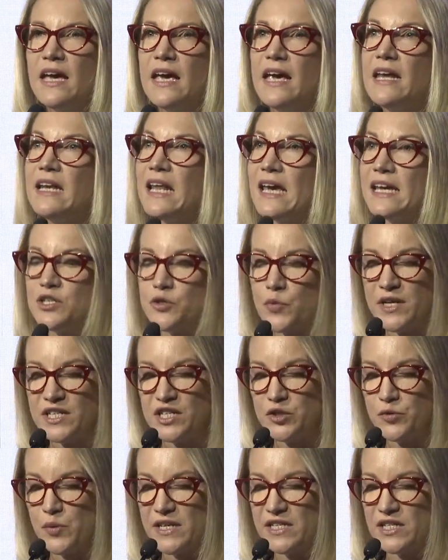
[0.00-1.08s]
In late
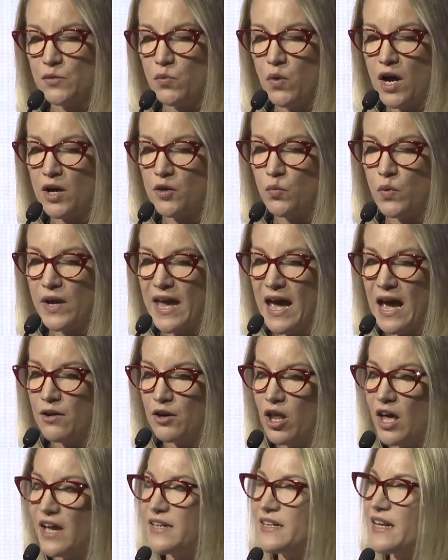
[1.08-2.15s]
2021, we
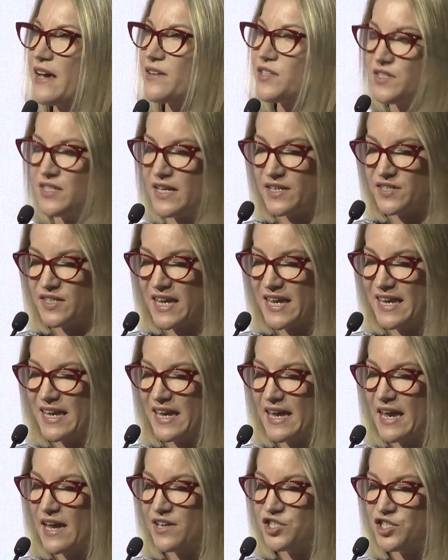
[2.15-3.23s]
outlined our 6
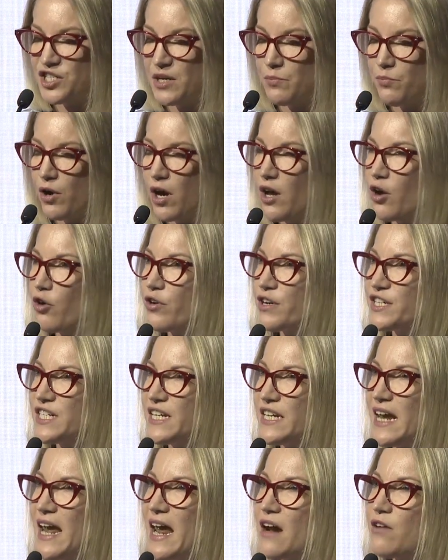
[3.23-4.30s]
key ESG
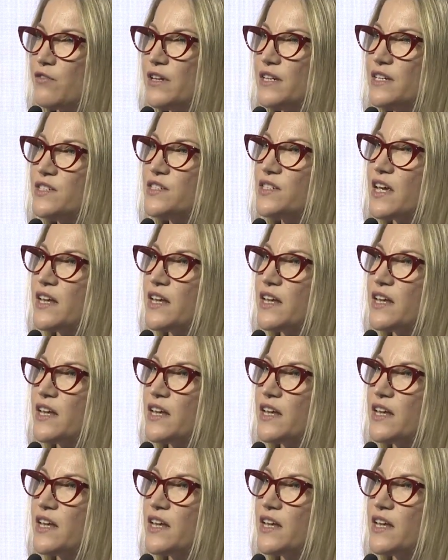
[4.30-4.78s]
priority areas